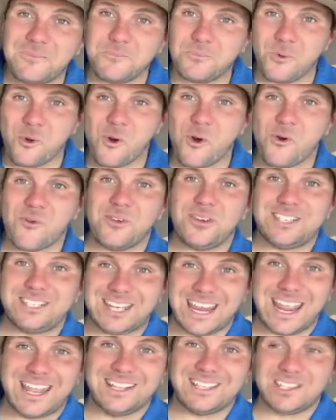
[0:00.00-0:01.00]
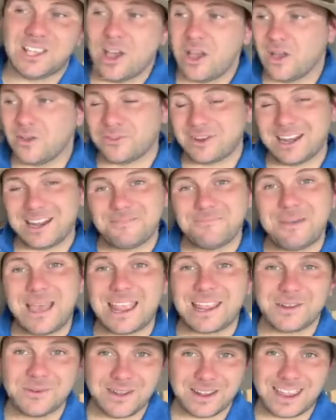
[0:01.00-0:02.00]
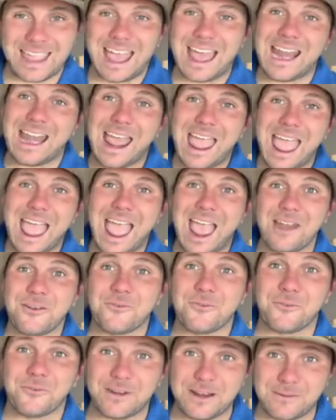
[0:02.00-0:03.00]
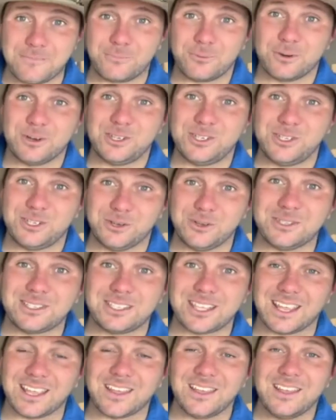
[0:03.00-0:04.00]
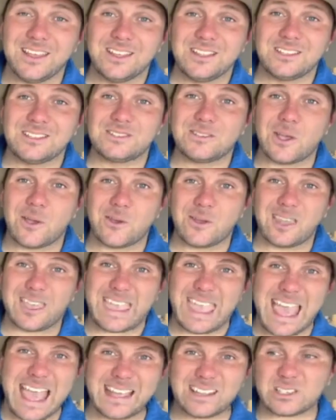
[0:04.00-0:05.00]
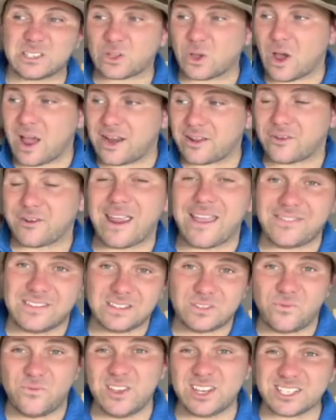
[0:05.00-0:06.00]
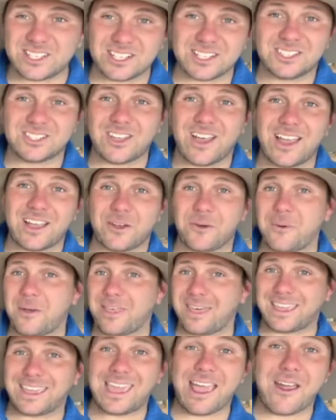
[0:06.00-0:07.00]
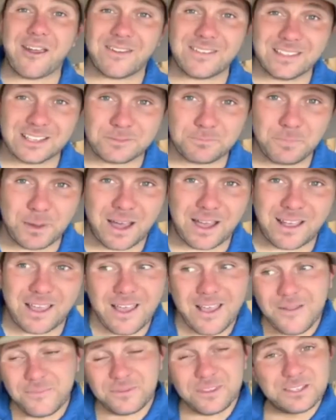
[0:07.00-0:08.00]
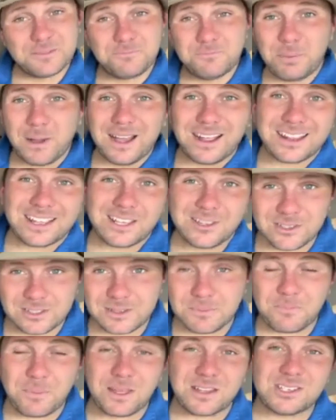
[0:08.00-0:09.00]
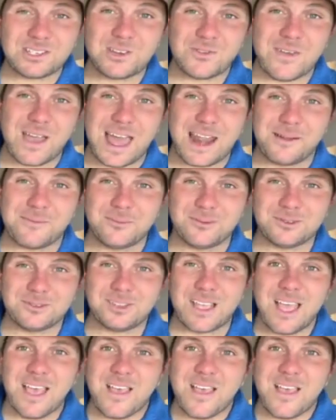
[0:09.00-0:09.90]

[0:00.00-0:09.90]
more of a chance of getting back into a cat and reproducing. So cats kind of create this vicious cycle where they carry this bug kills a bunch of animals,